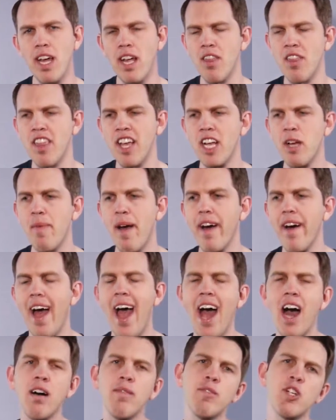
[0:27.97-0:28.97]
and think about
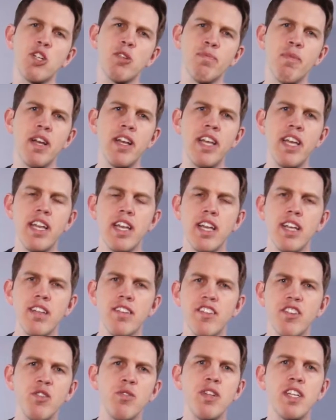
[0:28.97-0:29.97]
how much money it
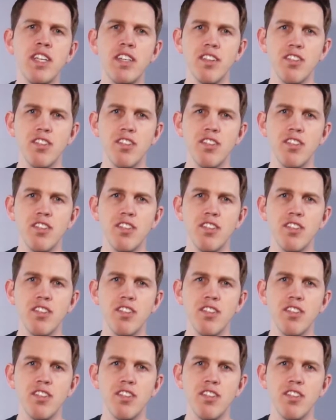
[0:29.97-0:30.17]
is you need